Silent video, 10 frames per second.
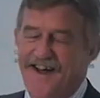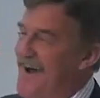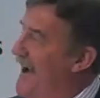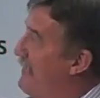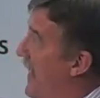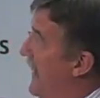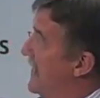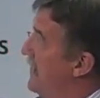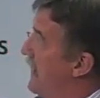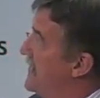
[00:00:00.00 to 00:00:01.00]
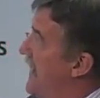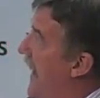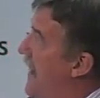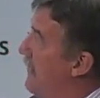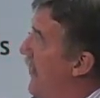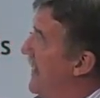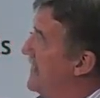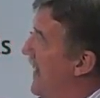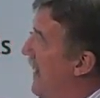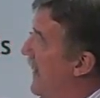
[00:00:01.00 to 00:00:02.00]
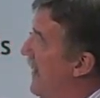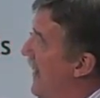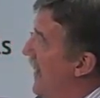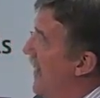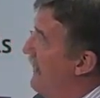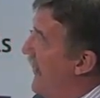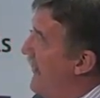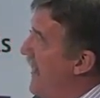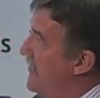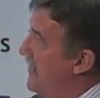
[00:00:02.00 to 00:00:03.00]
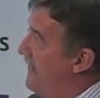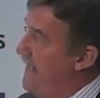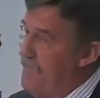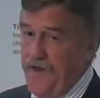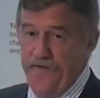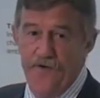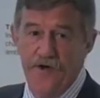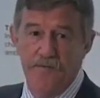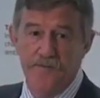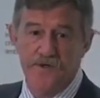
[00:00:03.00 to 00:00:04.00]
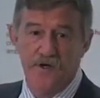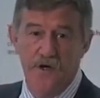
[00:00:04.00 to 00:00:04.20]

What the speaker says: But I think some of the salient points are that of the 350 firms